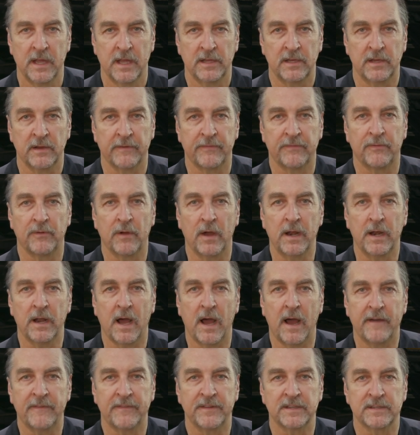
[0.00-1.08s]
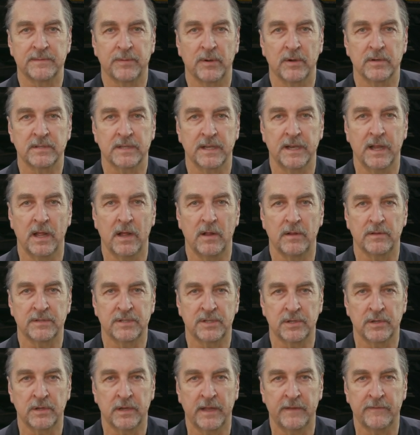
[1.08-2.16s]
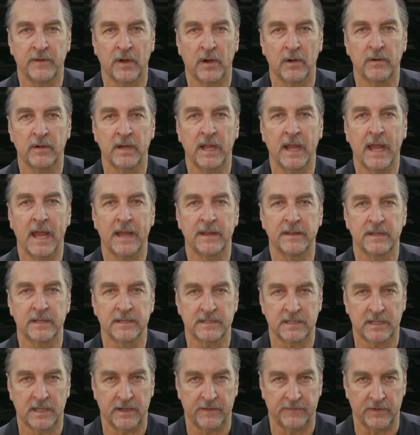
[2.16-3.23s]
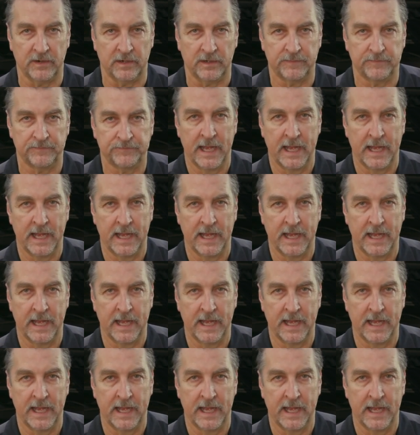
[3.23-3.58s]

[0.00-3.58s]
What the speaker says: your front office personnel should have already had this covered.